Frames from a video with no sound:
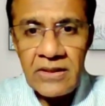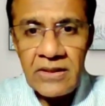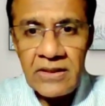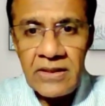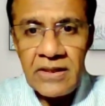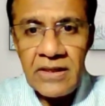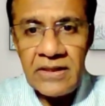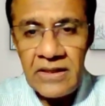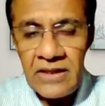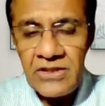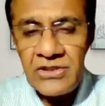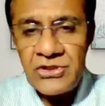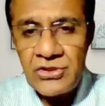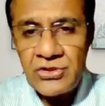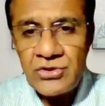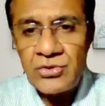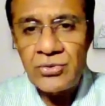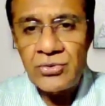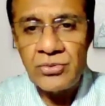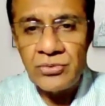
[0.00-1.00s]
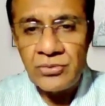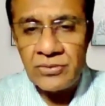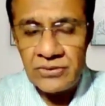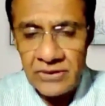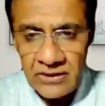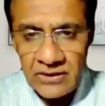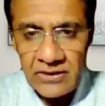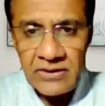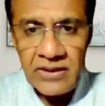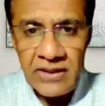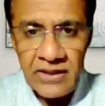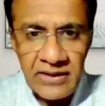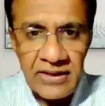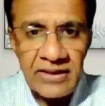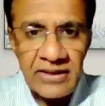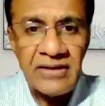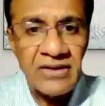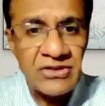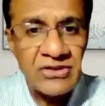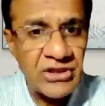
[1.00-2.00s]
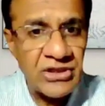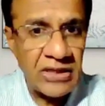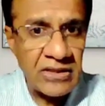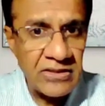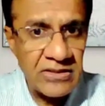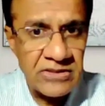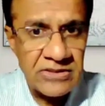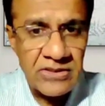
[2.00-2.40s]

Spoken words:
in addition to their regular channels,